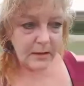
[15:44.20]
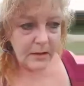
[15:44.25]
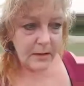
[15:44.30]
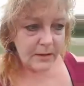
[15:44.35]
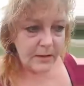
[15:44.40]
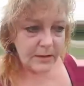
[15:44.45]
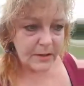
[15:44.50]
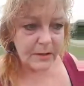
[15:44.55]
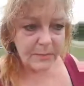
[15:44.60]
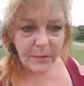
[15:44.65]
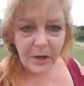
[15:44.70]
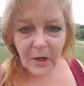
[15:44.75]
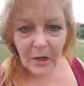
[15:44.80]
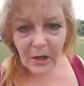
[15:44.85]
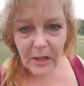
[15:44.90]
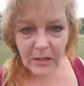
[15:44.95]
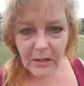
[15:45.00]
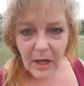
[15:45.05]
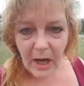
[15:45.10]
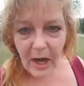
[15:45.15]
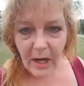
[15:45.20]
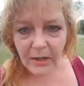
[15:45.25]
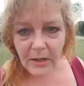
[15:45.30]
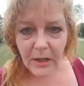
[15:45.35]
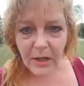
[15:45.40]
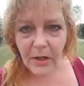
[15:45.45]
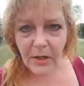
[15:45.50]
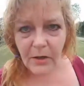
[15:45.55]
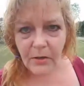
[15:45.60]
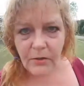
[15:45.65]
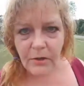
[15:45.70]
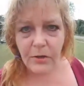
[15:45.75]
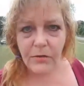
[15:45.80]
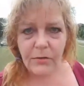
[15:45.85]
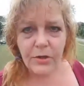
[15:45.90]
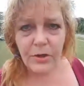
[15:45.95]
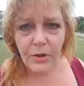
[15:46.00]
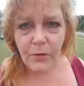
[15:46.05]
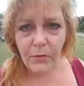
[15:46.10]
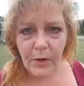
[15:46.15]
Spirit is asking you to
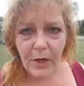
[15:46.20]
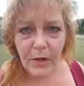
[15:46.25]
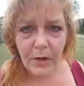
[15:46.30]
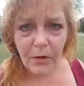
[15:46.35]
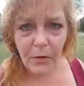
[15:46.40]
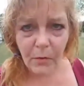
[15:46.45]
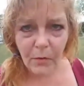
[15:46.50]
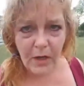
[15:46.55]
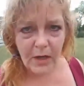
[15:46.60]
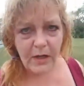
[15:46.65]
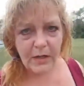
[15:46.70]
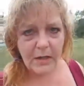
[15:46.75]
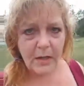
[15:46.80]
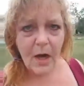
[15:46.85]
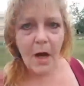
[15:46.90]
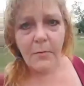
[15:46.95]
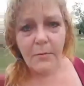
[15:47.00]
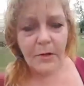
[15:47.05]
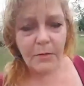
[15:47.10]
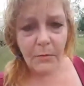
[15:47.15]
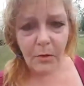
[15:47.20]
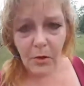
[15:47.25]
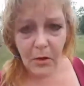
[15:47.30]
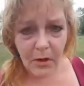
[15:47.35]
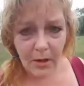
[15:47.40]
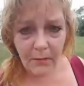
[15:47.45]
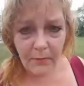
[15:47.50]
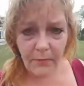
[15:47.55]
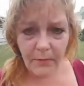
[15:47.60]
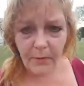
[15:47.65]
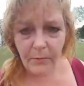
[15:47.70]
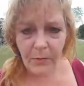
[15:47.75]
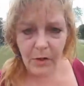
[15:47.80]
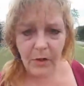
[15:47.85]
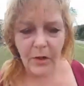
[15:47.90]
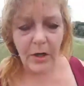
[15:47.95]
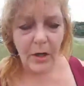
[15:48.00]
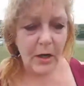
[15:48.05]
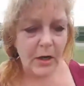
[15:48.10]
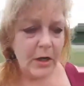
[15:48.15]
surrender what is comfortable and
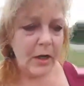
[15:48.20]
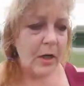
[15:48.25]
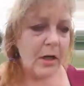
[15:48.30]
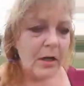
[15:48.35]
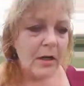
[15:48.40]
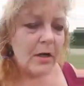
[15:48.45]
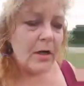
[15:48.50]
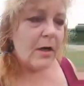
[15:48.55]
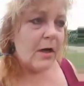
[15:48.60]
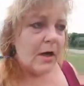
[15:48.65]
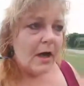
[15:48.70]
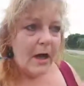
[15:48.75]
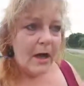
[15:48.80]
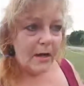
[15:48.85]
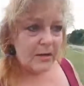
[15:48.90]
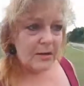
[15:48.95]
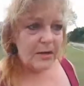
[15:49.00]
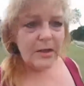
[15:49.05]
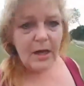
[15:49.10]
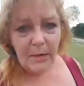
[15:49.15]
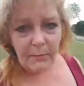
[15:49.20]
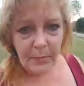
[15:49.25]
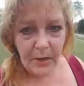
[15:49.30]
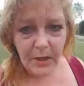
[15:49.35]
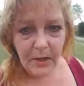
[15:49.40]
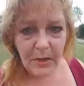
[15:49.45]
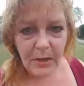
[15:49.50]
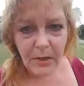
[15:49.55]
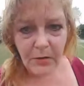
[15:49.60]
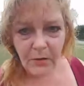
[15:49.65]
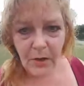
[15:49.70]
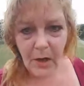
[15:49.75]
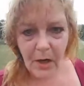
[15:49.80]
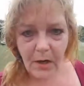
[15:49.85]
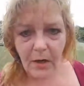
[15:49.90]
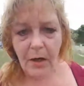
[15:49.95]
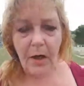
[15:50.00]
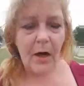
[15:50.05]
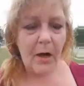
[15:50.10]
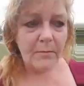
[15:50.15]
familiar and step into the
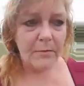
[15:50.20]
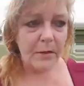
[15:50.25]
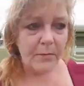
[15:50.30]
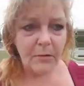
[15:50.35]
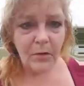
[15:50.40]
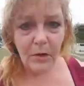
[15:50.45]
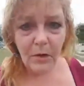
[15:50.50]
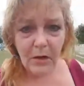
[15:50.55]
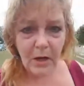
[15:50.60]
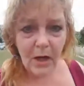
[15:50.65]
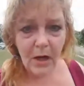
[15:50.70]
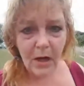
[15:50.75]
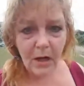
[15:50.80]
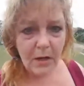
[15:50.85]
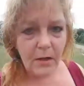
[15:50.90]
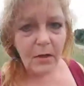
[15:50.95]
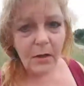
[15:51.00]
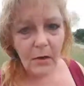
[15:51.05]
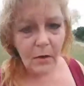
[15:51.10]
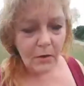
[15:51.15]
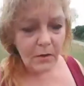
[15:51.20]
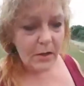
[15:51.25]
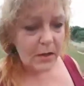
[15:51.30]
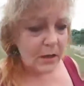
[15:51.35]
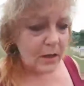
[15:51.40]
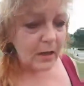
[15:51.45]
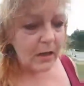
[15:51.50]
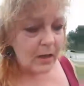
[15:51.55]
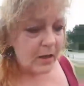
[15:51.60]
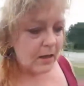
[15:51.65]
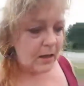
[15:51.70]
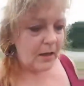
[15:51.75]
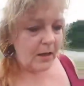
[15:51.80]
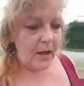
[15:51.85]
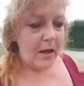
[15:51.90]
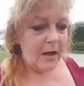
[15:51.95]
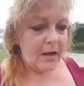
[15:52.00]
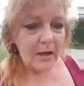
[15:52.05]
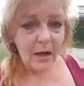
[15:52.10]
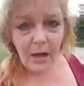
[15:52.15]
uncomfortable, the unknown,
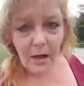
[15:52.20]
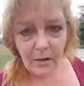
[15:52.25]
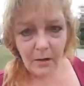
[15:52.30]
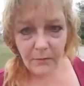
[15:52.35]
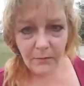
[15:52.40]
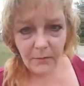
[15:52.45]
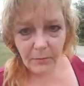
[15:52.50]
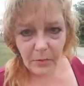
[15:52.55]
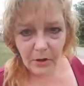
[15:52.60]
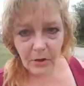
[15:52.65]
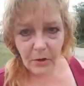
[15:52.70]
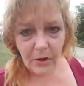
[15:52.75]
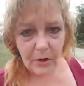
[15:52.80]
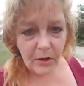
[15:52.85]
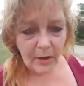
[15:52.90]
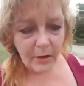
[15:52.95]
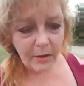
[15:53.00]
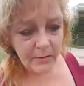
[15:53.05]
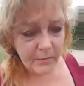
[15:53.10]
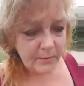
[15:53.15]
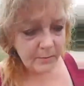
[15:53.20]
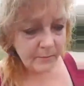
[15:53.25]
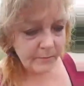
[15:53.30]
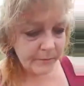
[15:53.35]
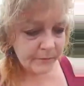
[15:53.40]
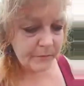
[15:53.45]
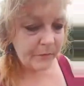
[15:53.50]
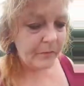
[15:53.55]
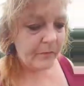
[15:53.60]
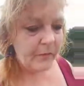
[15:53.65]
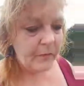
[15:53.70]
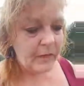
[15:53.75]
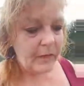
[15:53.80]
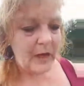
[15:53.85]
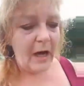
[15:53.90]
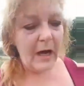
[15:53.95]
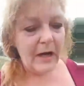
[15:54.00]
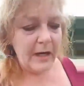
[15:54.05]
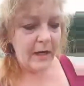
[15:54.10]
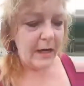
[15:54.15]
and the unfamiliar.
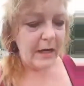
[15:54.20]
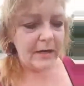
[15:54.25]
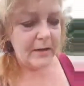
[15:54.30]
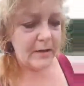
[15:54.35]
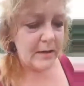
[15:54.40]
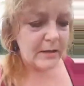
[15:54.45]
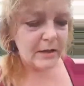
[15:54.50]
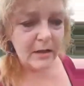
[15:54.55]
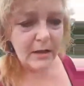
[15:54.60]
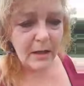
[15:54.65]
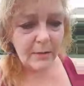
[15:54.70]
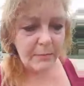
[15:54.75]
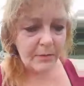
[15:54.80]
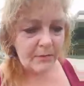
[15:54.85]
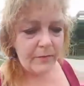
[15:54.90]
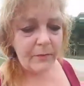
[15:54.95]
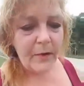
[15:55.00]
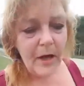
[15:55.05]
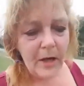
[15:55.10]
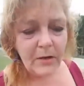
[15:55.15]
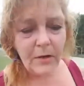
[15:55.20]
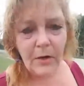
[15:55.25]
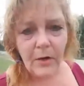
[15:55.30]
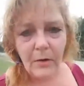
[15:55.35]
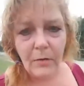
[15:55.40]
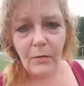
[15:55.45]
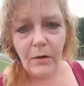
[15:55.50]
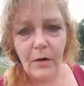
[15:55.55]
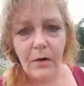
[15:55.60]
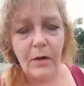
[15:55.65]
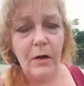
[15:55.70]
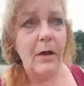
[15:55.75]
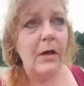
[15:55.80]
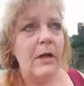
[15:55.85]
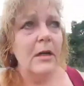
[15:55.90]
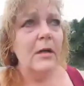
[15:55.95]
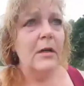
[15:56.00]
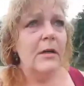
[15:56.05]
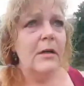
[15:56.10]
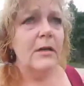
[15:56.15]
That is the leap of faith. You will
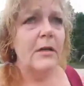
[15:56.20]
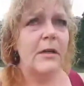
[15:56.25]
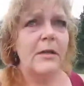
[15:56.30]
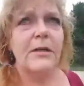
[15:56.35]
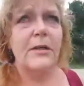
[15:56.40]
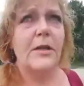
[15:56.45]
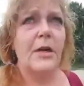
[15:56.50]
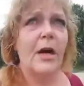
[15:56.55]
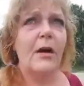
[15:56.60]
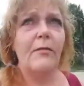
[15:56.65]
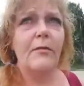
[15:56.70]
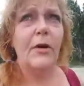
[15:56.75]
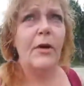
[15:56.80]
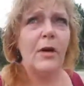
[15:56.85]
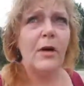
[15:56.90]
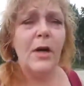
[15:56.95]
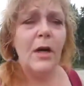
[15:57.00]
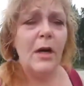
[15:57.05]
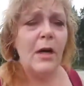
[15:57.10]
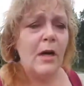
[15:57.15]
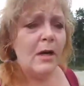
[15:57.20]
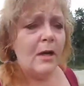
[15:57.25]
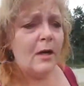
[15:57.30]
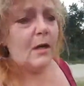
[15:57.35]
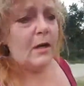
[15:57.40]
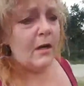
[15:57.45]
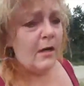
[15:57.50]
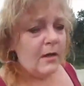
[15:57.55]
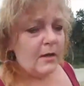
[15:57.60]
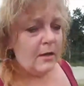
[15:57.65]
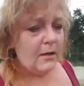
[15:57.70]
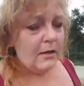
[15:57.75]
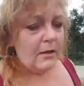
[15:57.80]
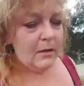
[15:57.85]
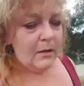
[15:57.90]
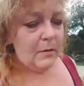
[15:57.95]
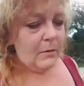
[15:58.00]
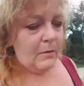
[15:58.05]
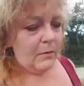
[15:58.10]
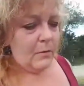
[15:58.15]
discover
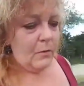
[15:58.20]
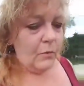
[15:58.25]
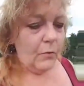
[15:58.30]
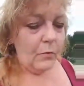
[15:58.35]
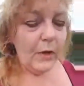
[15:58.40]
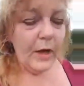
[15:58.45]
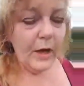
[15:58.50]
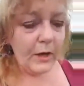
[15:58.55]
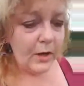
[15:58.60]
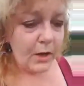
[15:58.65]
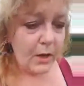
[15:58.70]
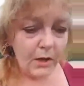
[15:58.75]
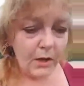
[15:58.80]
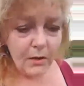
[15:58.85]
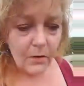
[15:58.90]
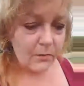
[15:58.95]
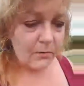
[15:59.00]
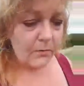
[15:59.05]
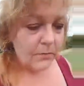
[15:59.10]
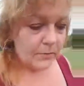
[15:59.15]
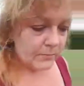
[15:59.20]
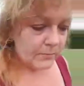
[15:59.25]
when you